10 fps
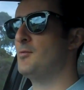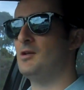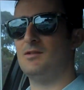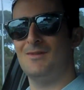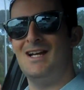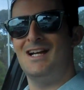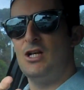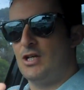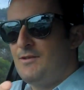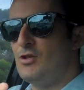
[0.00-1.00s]
I'm going
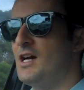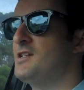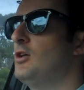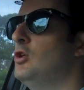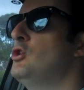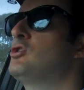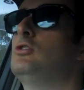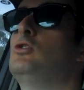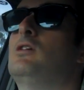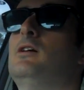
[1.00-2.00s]
to give you guys a closer
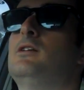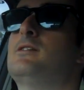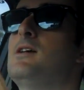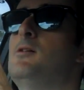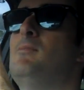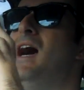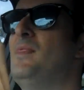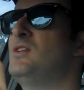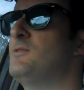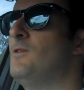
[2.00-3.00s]
look at
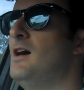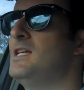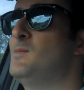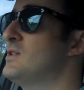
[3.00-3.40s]
the device,